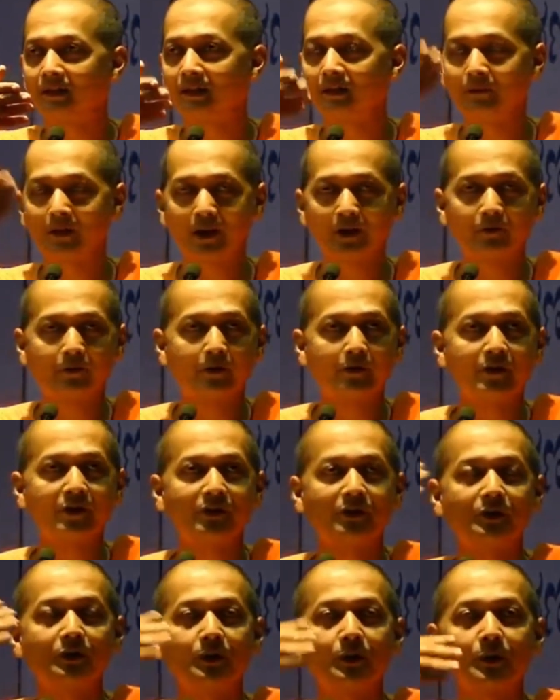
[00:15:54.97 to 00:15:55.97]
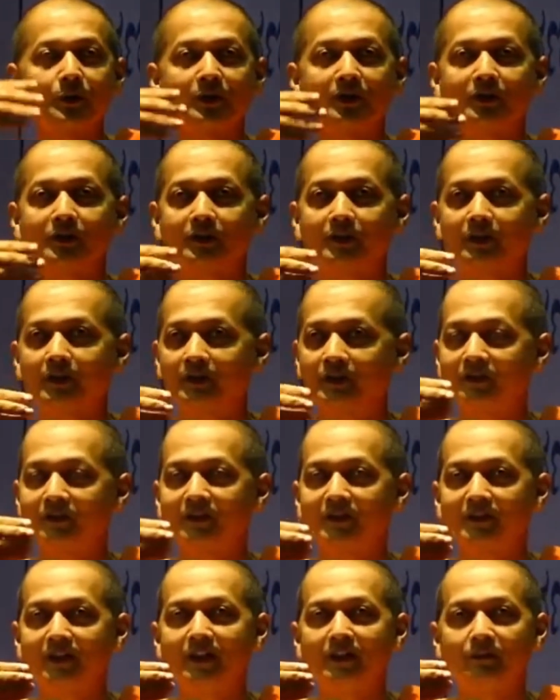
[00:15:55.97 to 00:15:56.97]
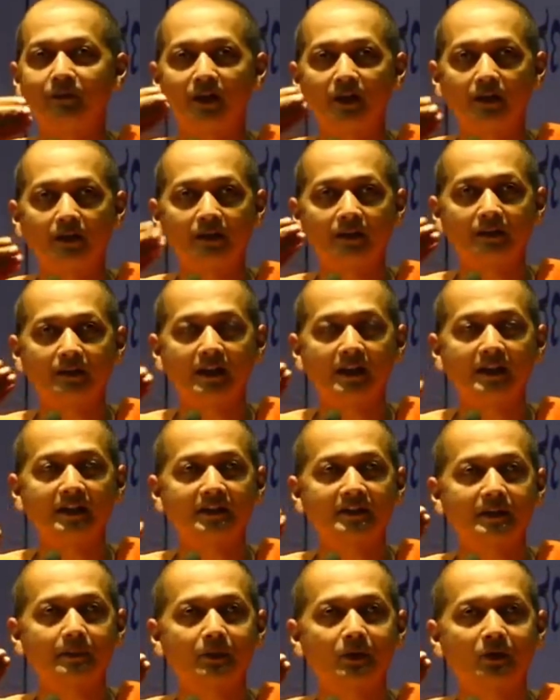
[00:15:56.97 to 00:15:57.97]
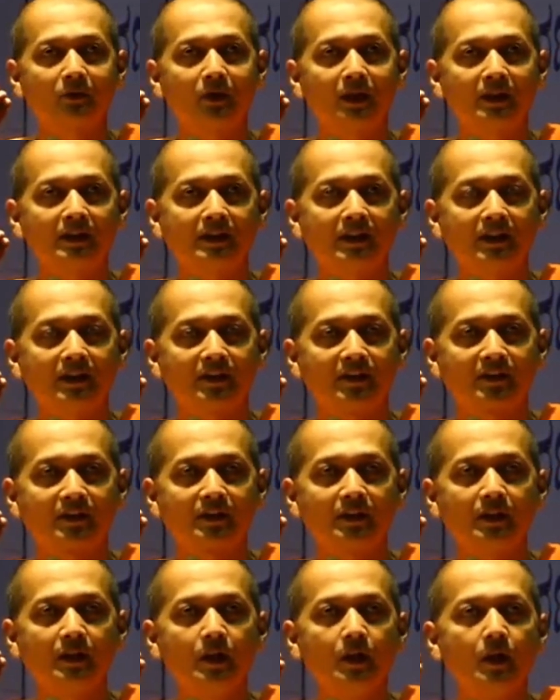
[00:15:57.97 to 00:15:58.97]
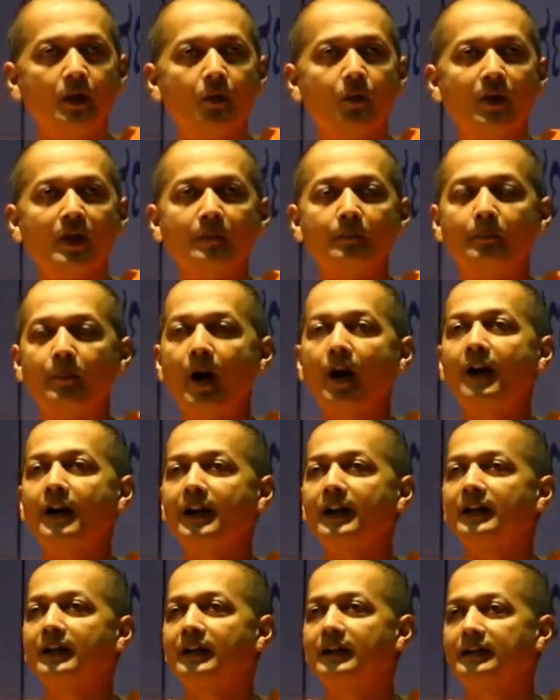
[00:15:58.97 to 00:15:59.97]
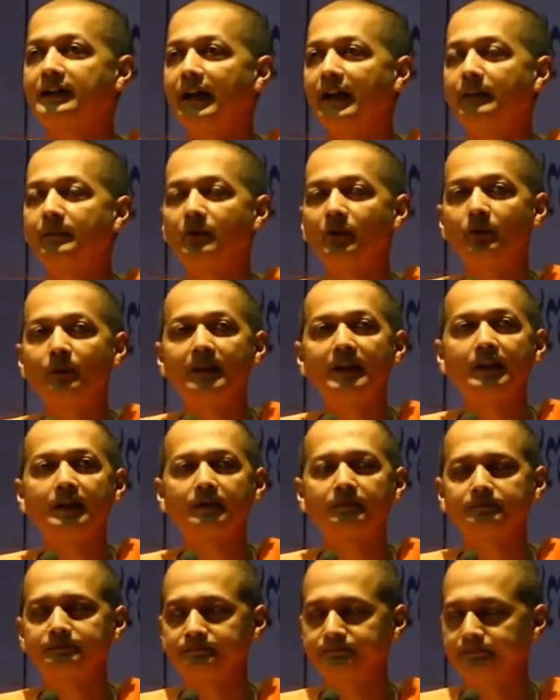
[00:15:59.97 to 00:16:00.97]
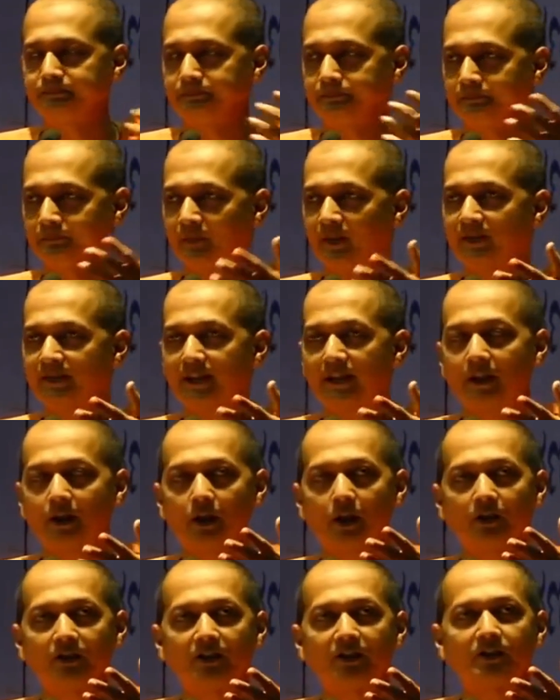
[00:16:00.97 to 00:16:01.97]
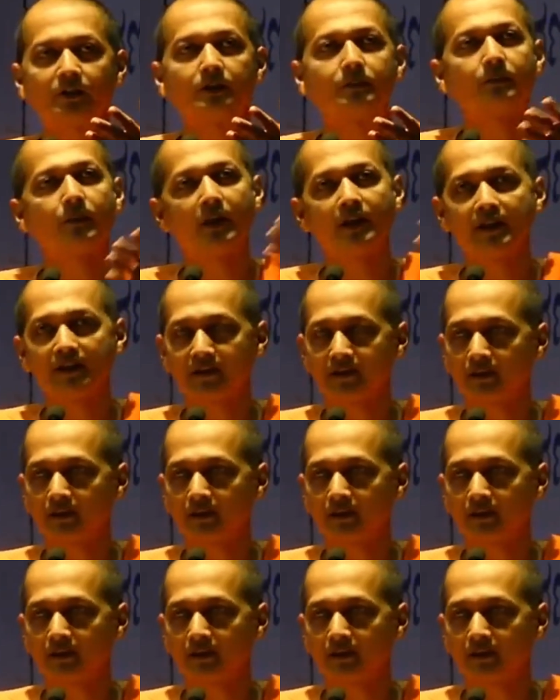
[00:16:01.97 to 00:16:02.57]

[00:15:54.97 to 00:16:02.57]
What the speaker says: in one of our institutions. She was telling us about one case. One boy came to meet this psychologist. Boy